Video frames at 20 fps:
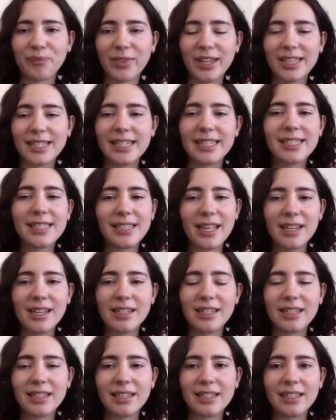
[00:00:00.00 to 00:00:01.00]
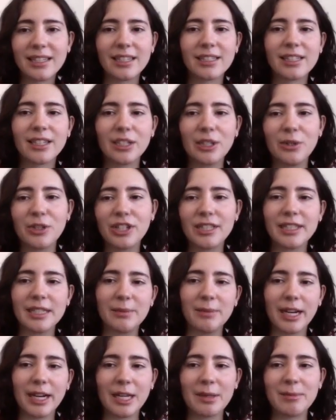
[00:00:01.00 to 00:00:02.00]
since then, the solutions
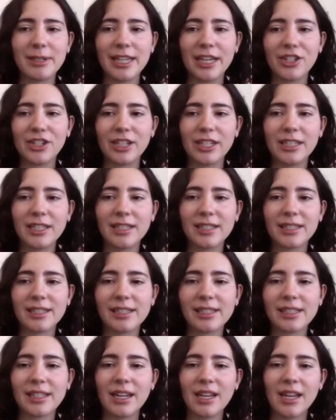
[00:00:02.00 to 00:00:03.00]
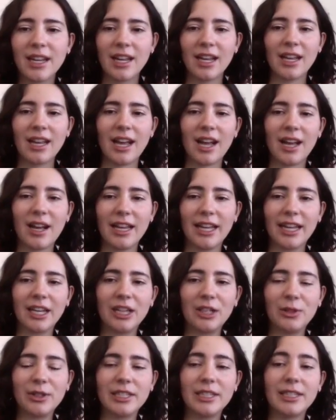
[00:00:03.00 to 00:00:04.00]
and recommendations
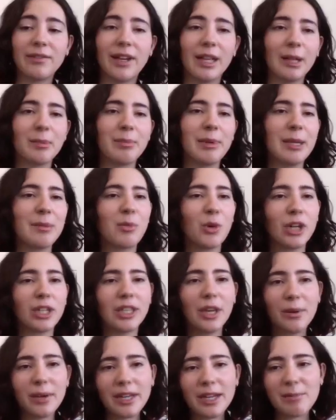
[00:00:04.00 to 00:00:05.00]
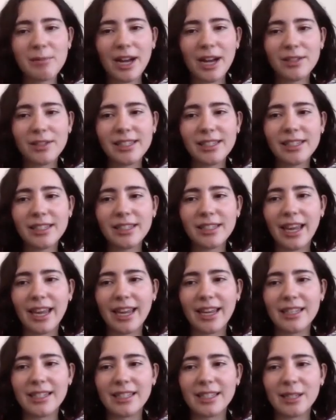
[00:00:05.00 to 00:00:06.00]
included developing more low-income housing
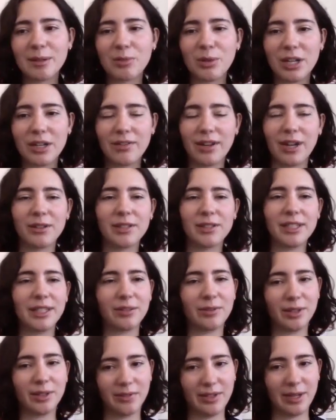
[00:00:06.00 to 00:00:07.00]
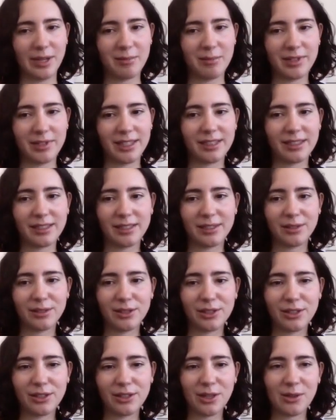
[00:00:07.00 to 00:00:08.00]
and supportive housing for families.
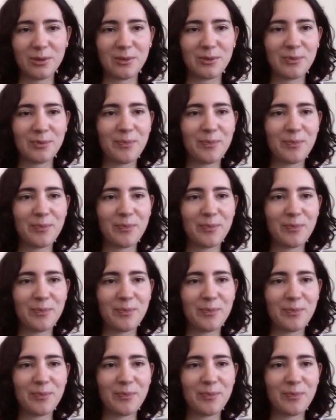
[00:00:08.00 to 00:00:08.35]
So